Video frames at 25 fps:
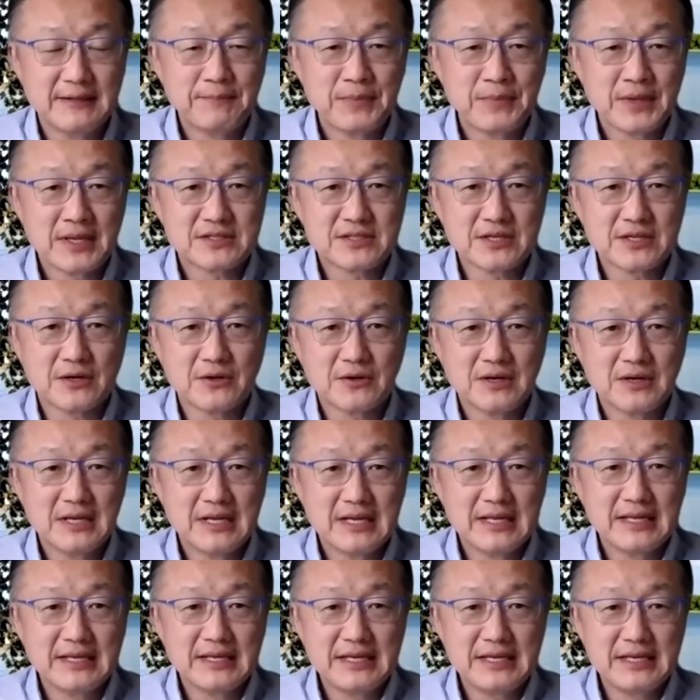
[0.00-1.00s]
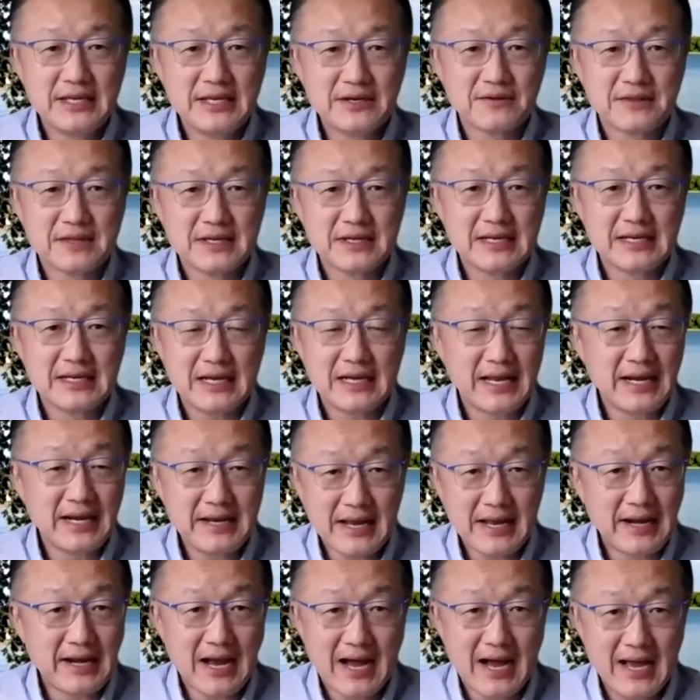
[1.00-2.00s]
So, you know,
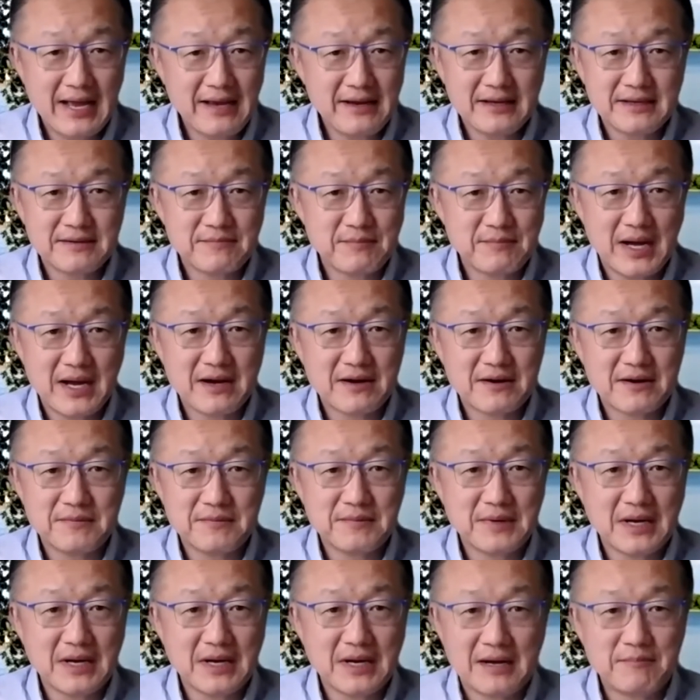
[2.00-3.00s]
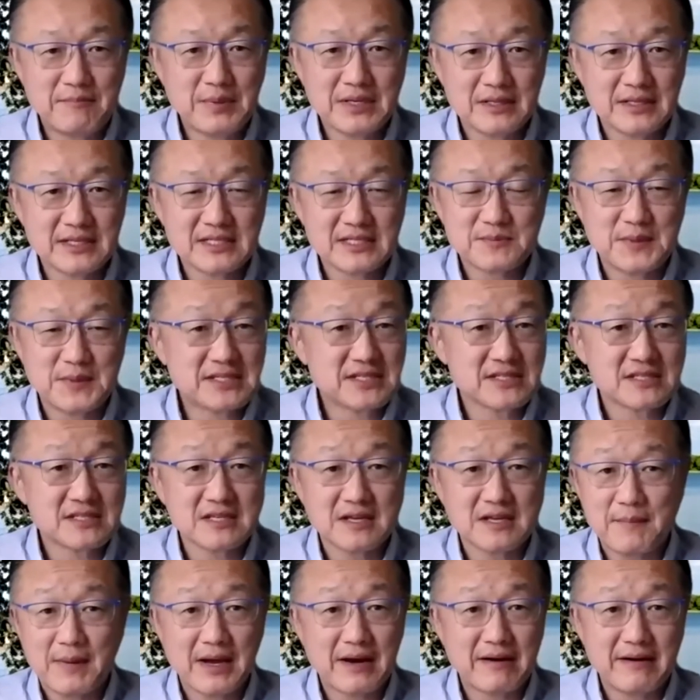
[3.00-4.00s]
and I admire Bill as much as I
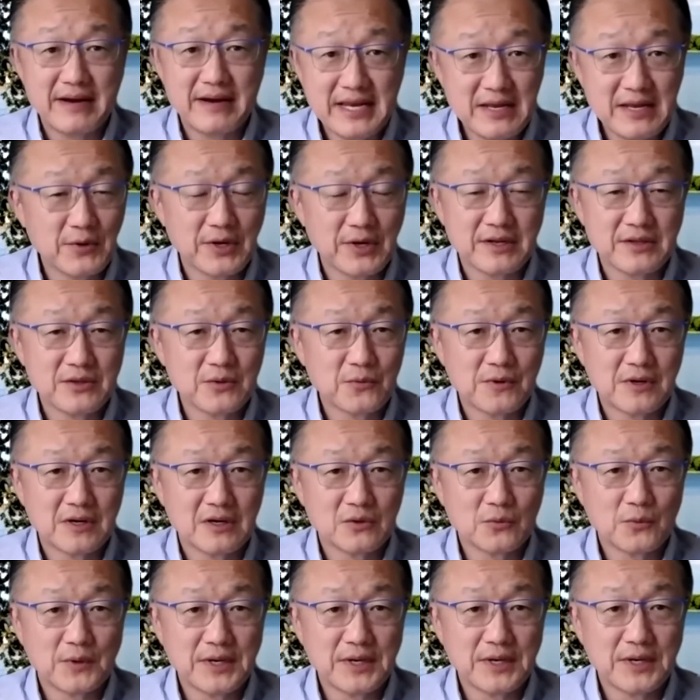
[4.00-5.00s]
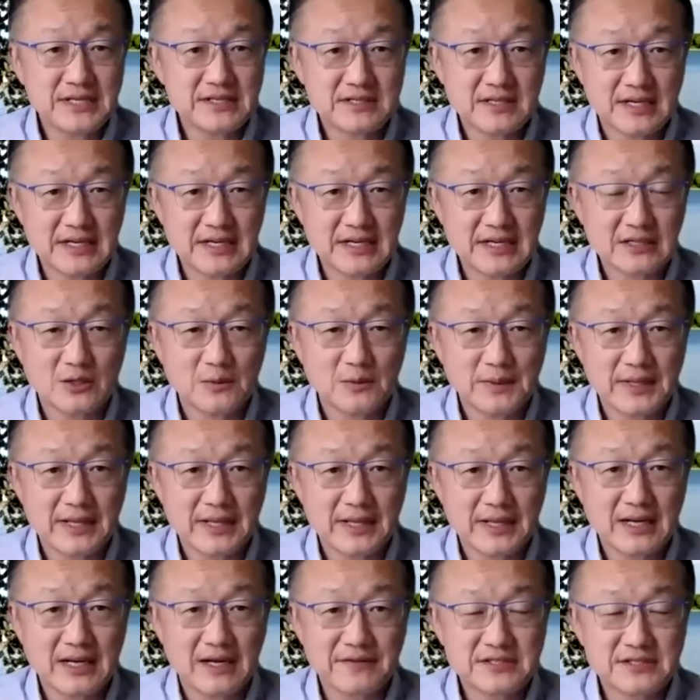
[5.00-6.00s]
admire anyone in the world. What he's done in global
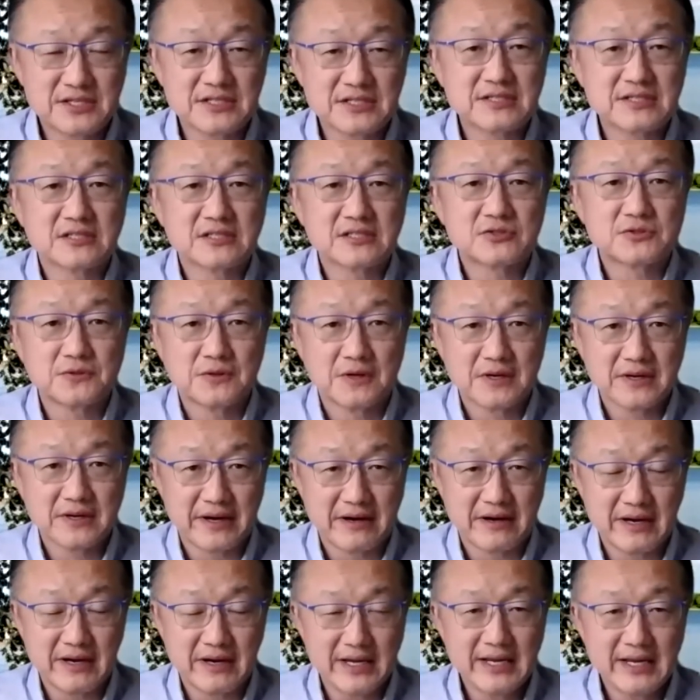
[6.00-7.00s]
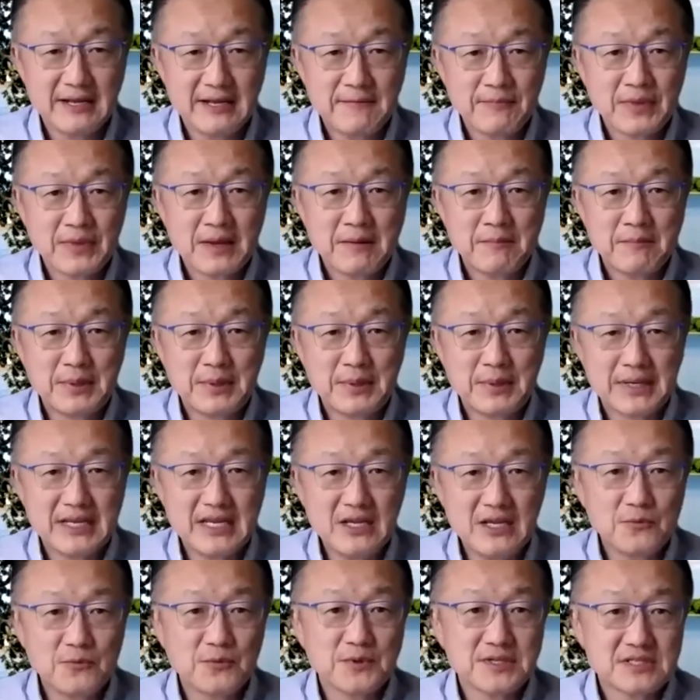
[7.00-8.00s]
health is just extraordinary. But
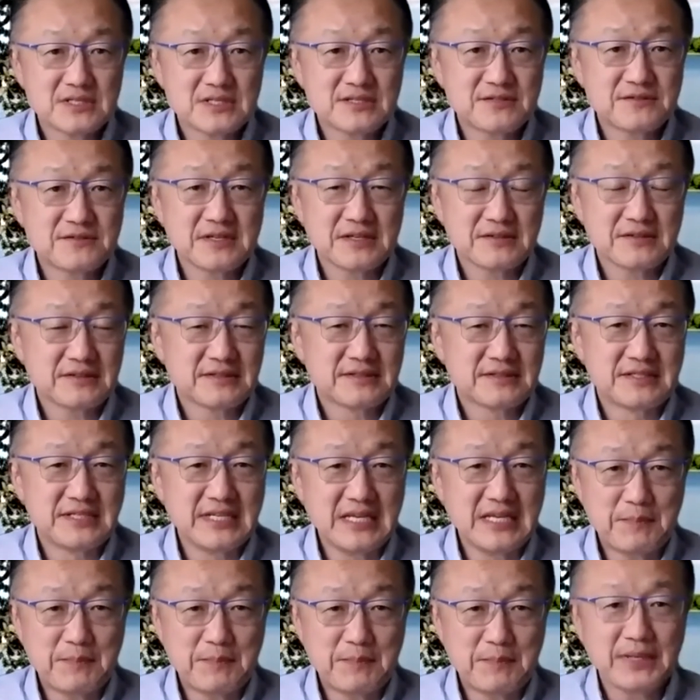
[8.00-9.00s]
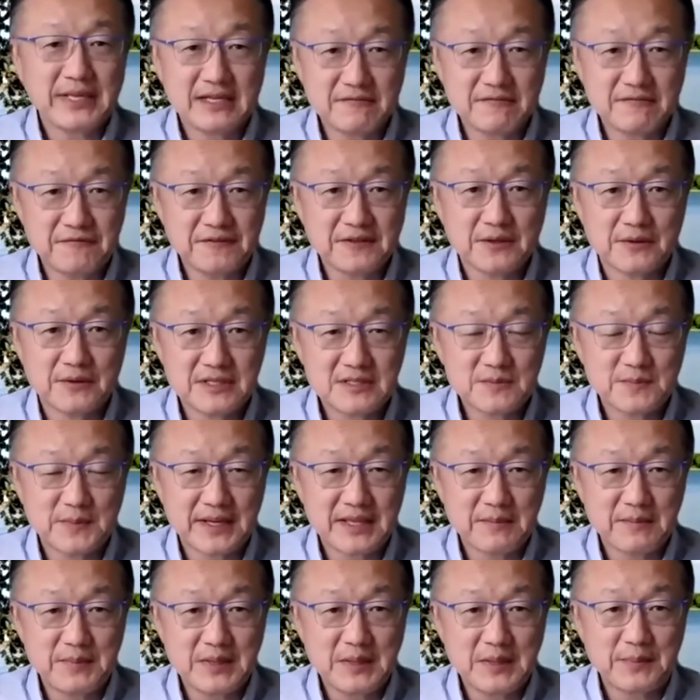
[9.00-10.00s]
he was deeply influenced by
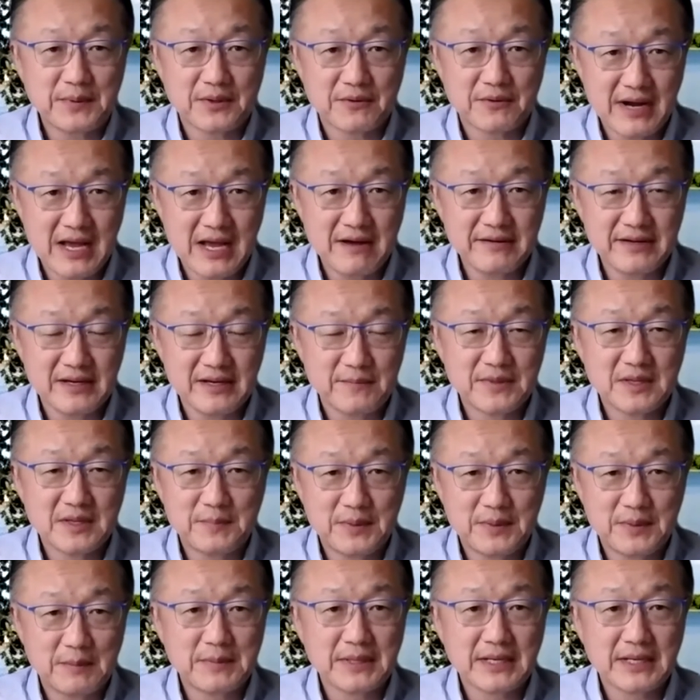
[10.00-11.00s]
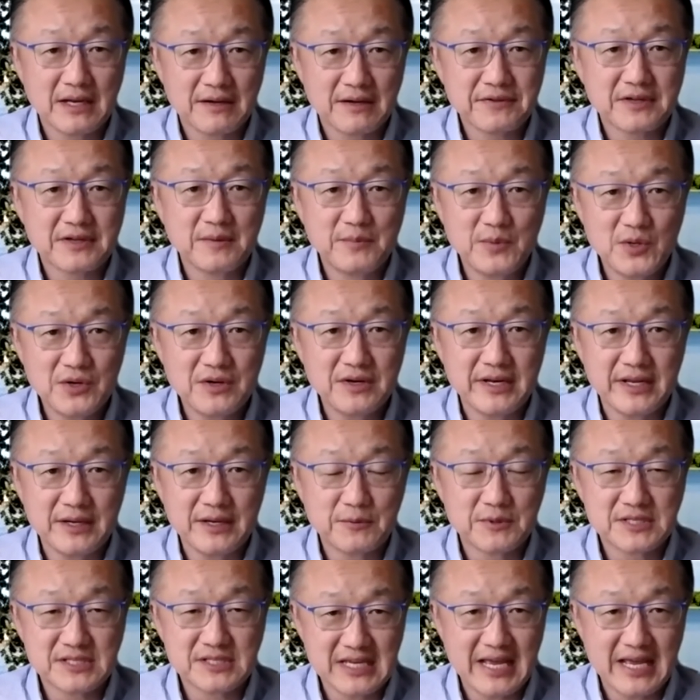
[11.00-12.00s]
the people around him. The public health community
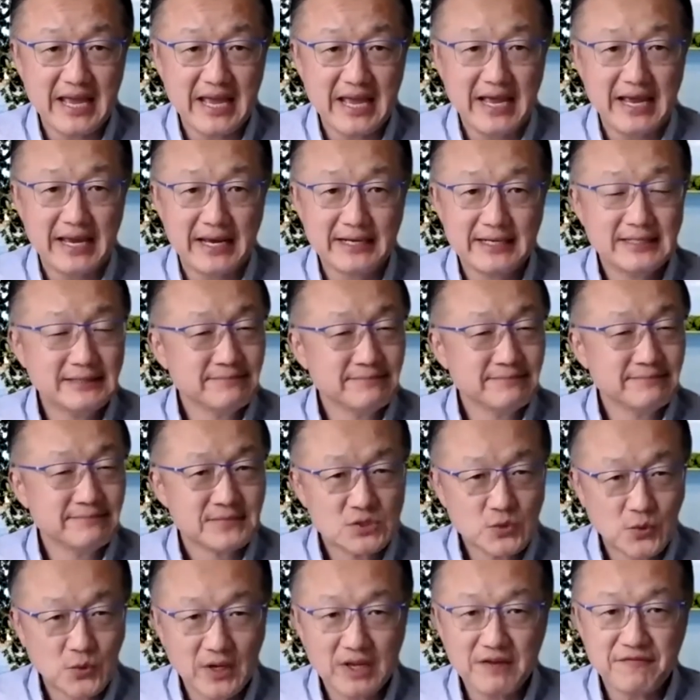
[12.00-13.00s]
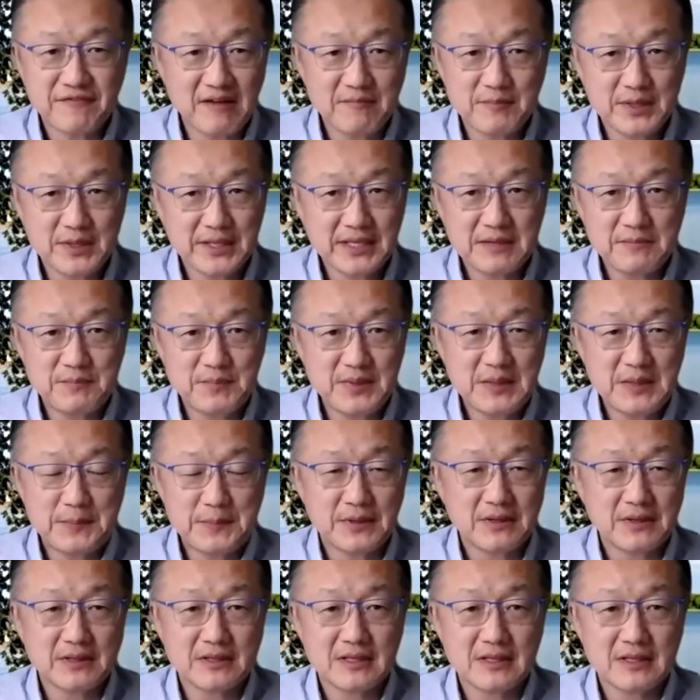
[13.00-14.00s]
was saying 25 million
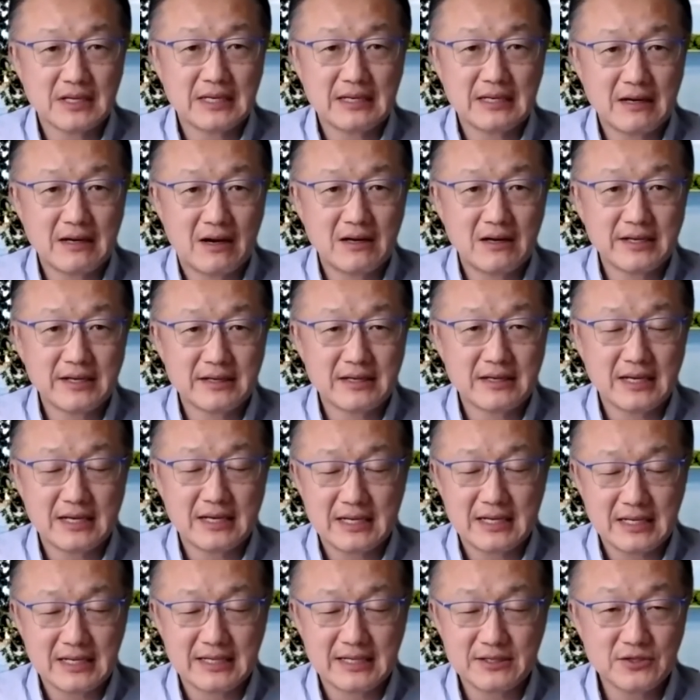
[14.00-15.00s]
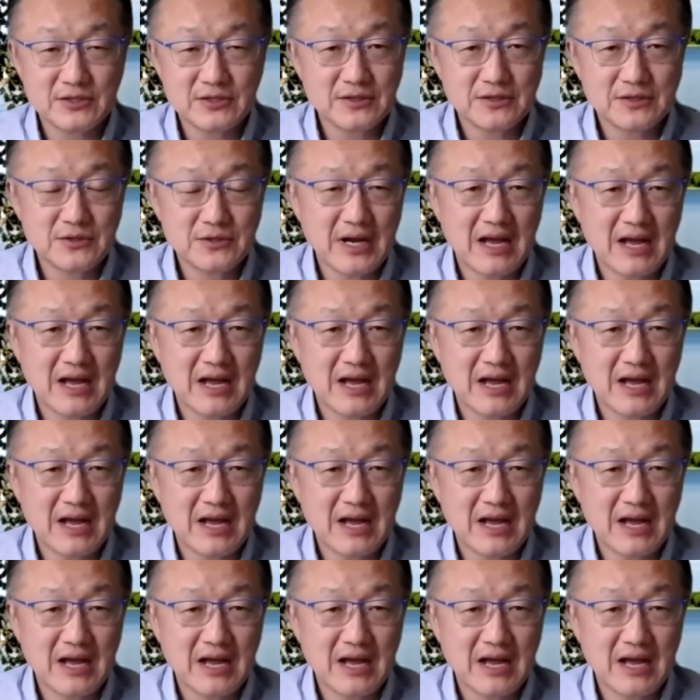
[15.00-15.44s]
people who have